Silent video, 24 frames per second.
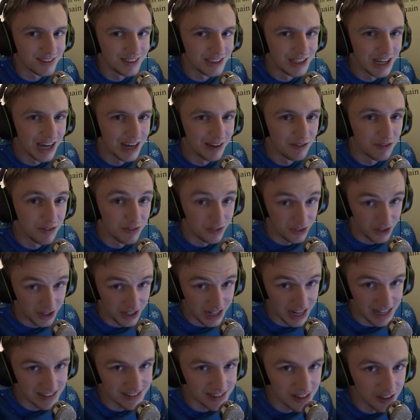You have the
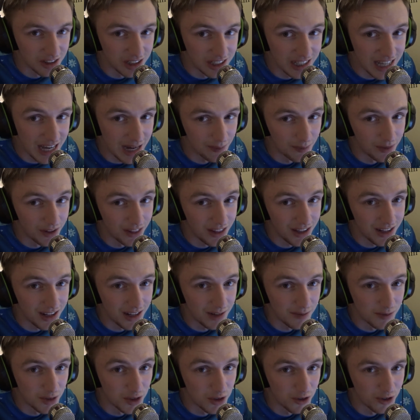nice little camera that
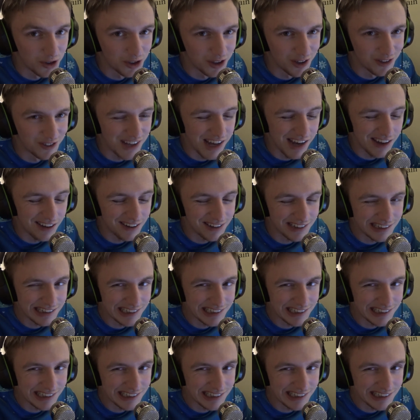I'm recording off now.